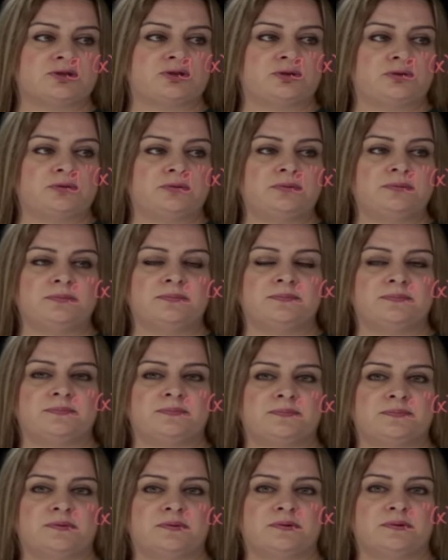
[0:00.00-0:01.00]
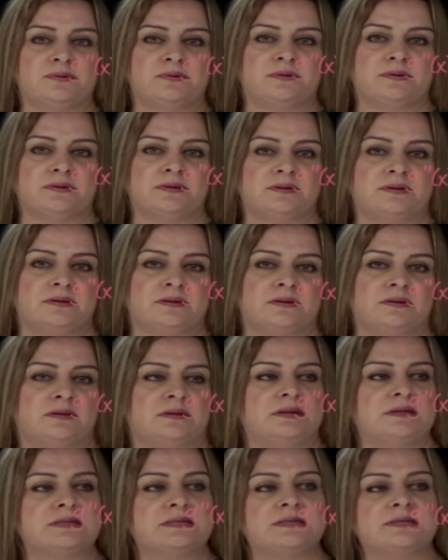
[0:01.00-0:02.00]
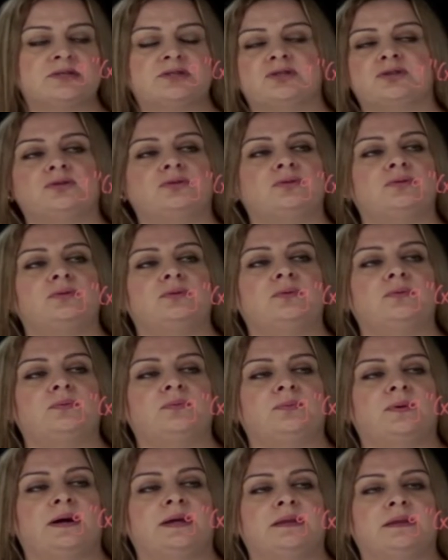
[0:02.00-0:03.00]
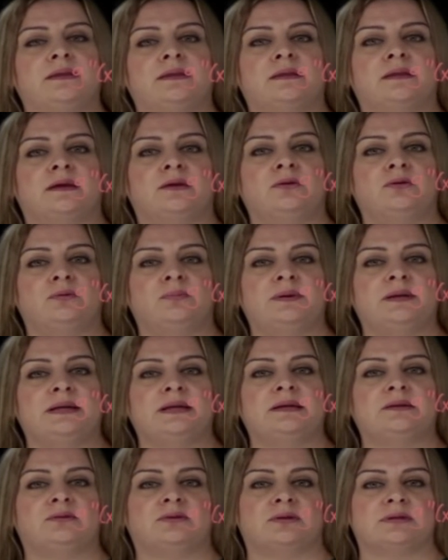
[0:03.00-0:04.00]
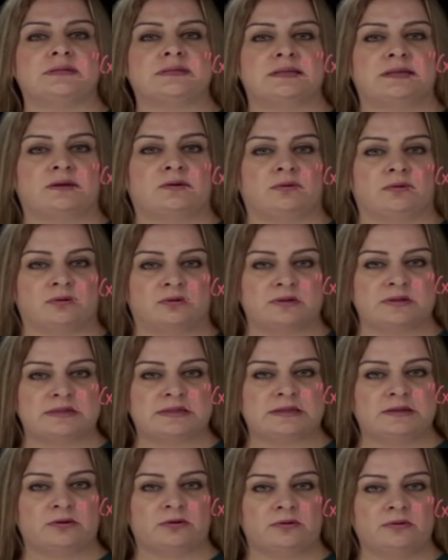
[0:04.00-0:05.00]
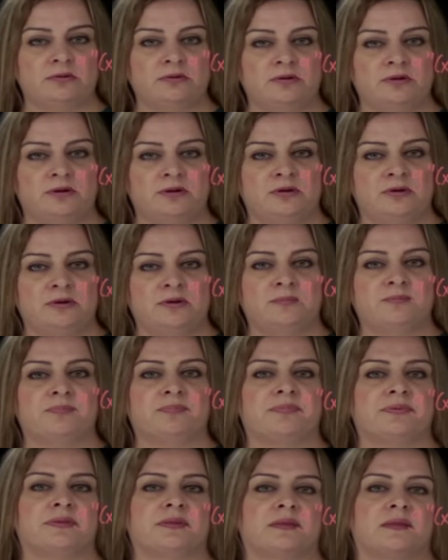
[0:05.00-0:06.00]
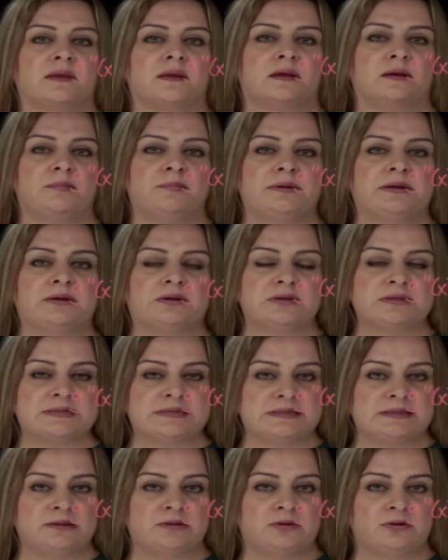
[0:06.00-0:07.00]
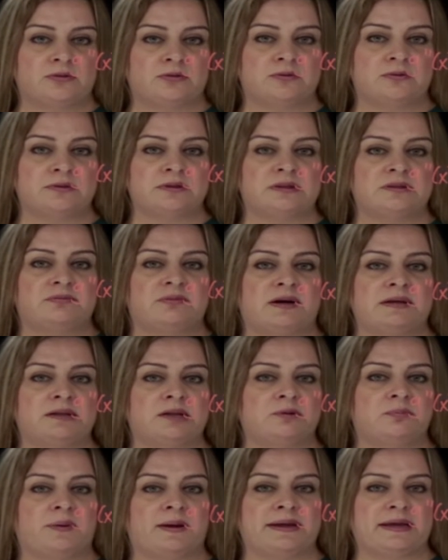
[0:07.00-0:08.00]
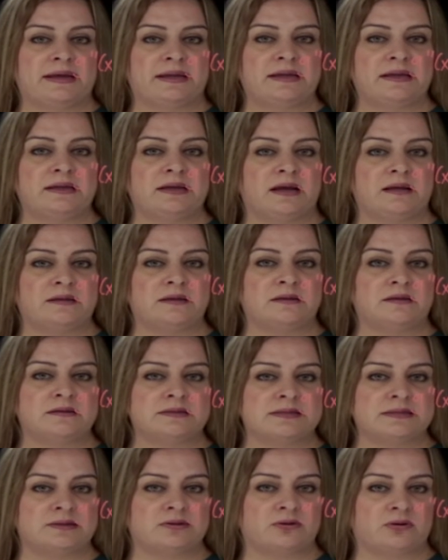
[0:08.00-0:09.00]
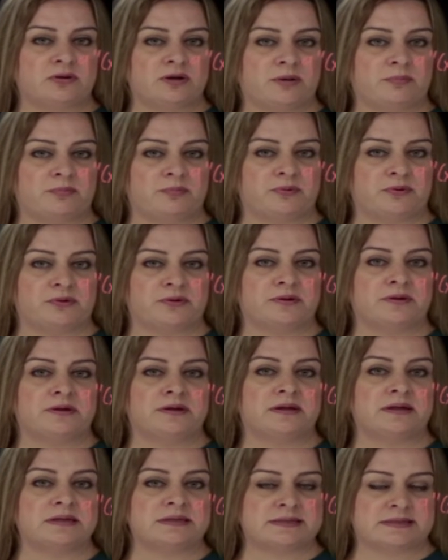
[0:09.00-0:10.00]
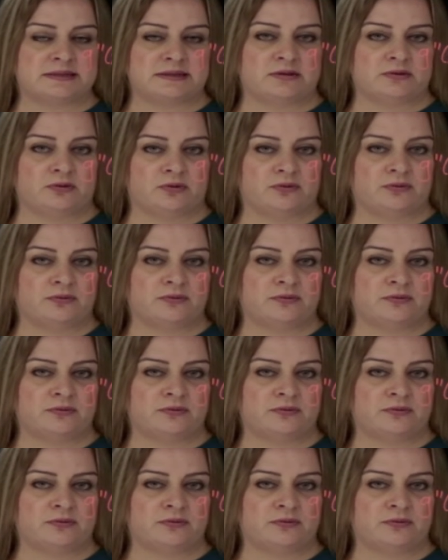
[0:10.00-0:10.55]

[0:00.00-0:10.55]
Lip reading: true? This is true when the numerator is equal to 0, because 0 divided by any non-zero number is 0.